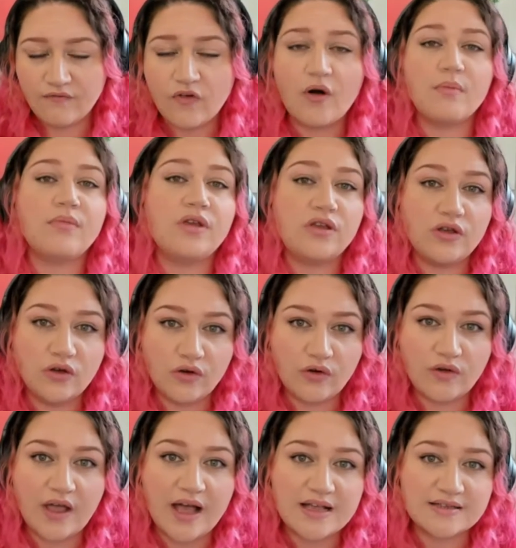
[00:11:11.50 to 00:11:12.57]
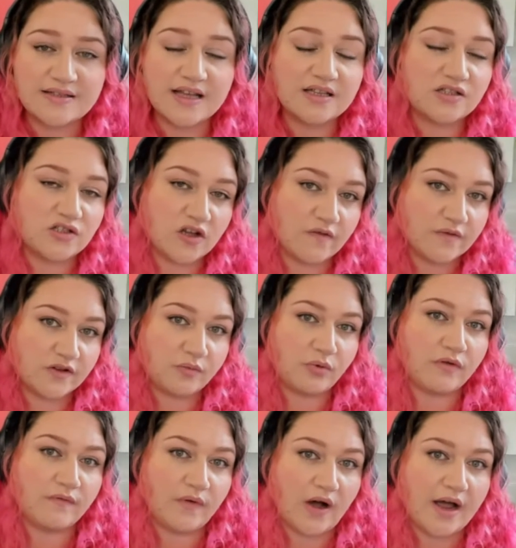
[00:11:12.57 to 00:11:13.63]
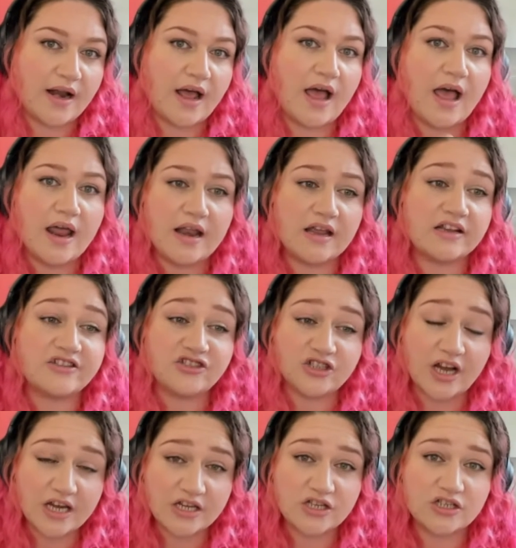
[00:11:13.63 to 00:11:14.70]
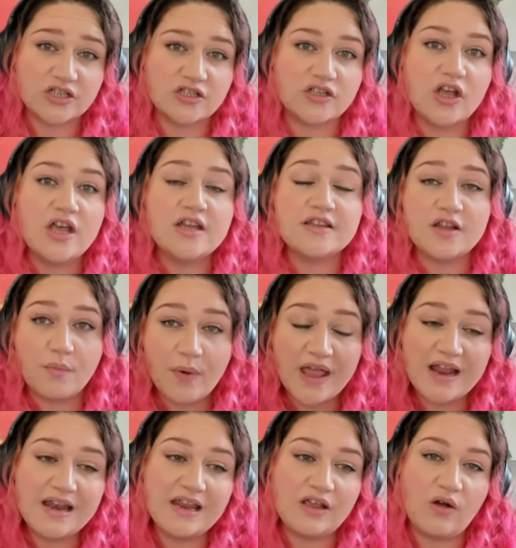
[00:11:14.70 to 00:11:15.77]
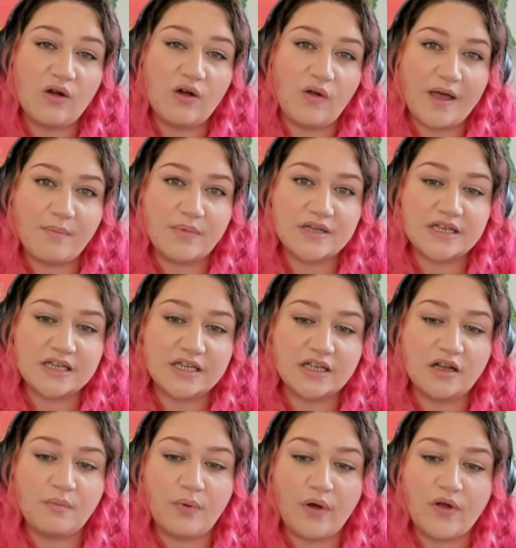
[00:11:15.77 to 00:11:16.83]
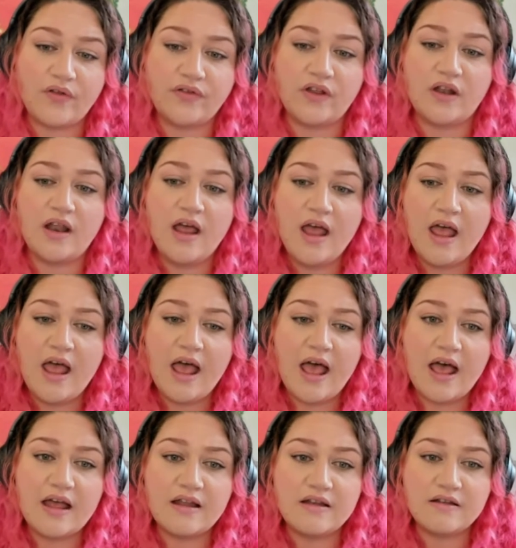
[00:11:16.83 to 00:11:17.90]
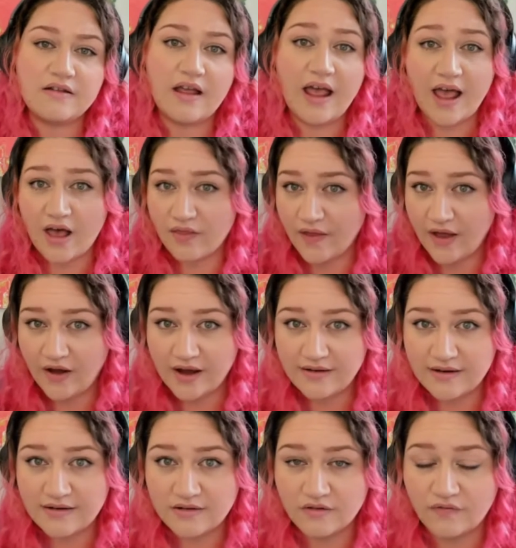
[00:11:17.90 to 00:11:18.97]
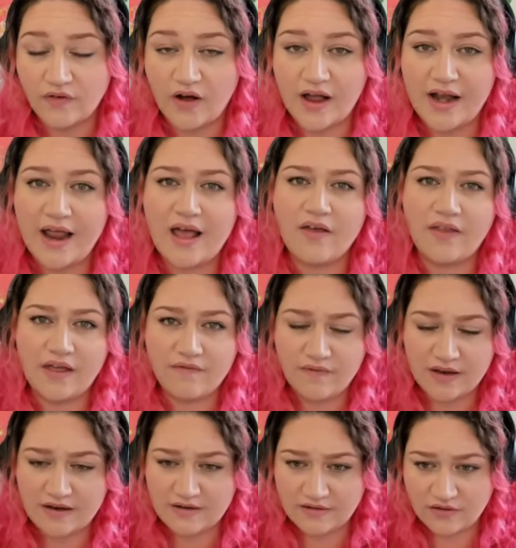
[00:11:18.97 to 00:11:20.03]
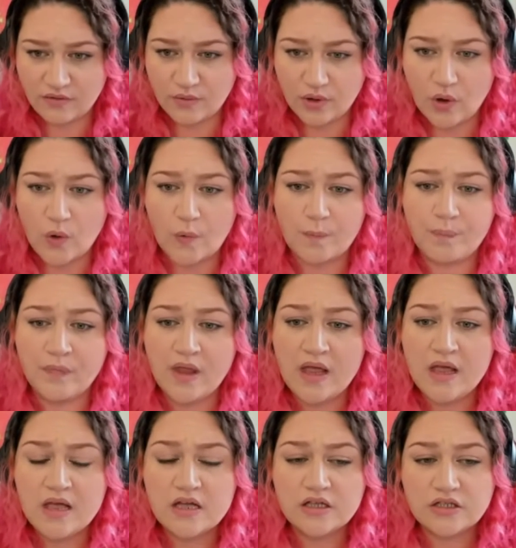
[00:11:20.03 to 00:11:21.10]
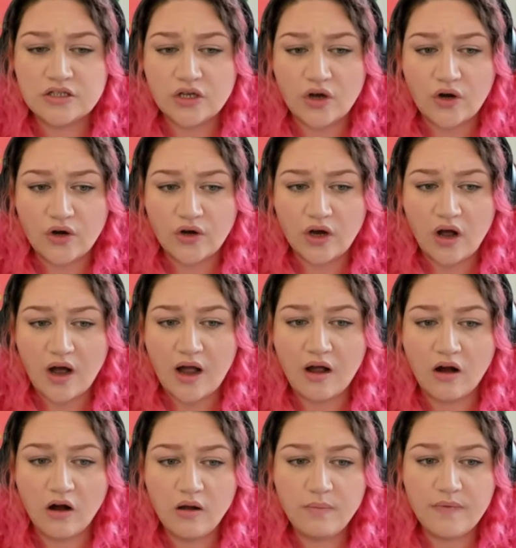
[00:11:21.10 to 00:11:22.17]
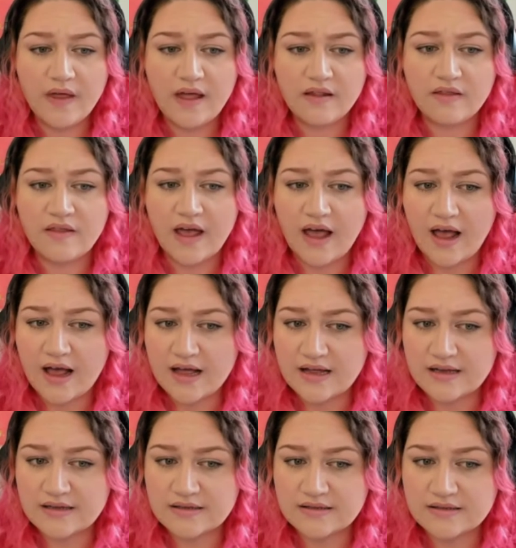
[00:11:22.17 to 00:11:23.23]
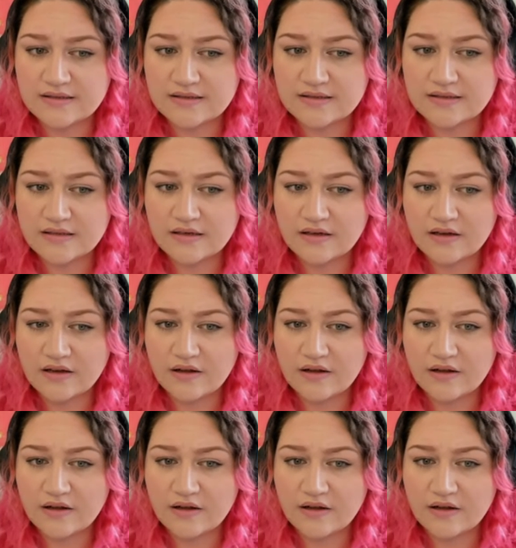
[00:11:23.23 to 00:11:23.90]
from you as that service provider and it changes depending on that particular person and how they identify and how they fit into it all so i hope that that has